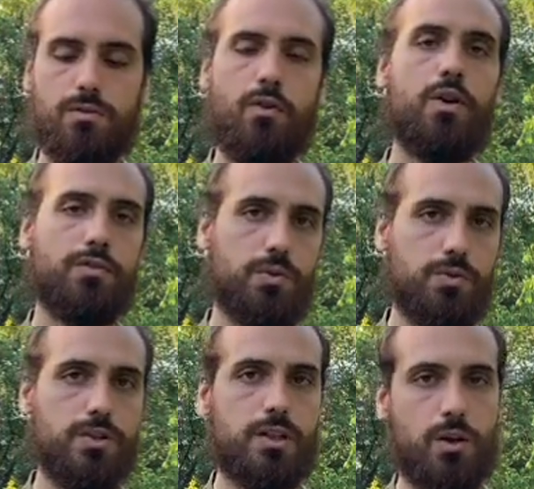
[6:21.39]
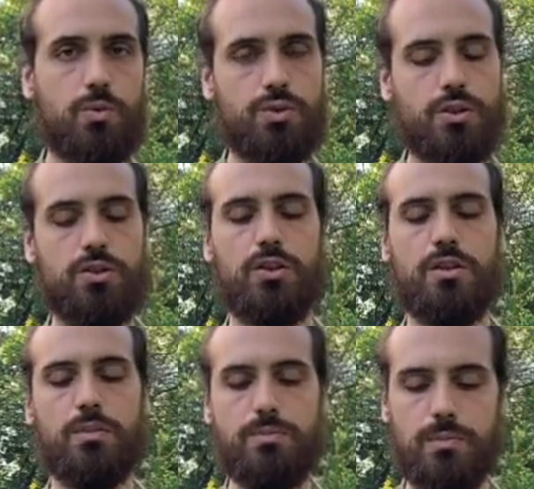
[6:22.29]
4 if you consider the Om Shanti
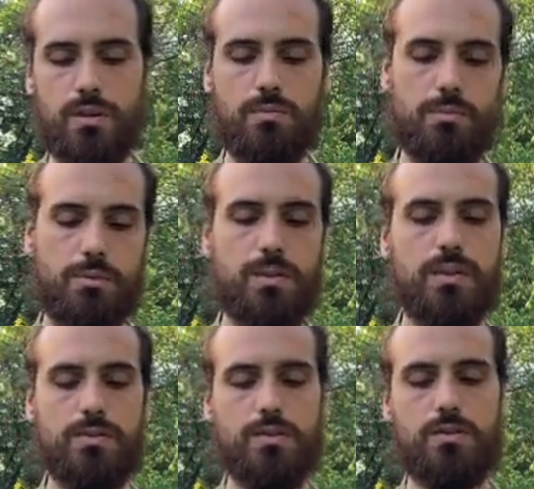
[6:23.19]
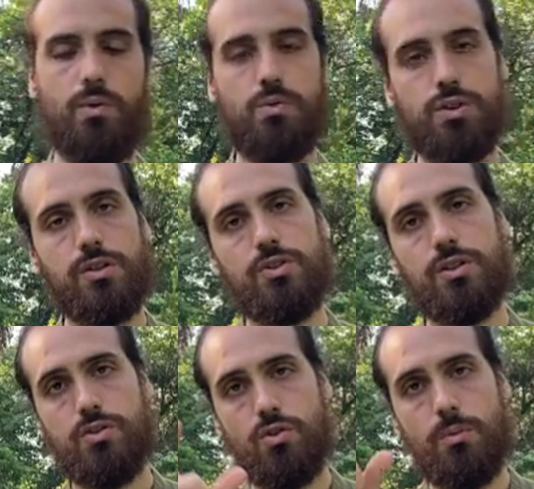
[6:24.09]
Shanti, but because the Om Shanti
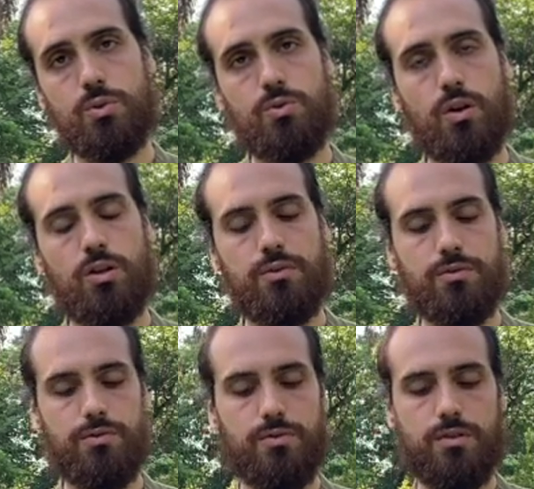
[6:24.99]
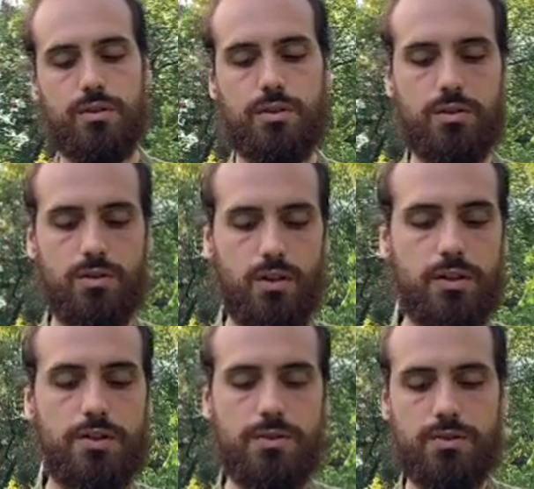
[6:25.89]
Shanti is common to all of the
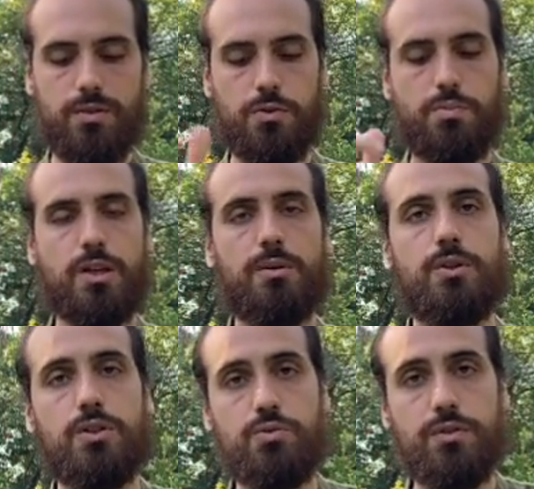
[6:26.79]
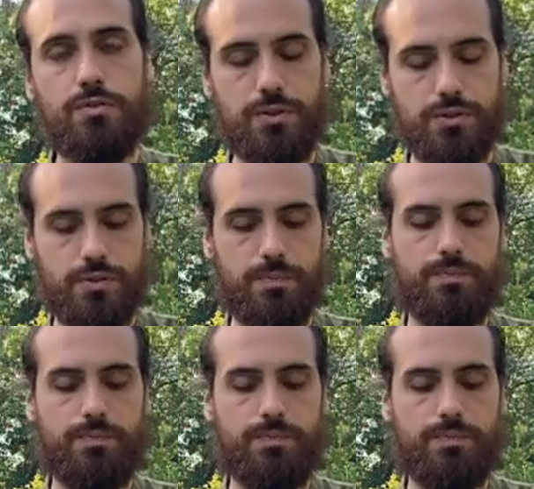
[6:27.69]
others, I'll speak about the 3 first.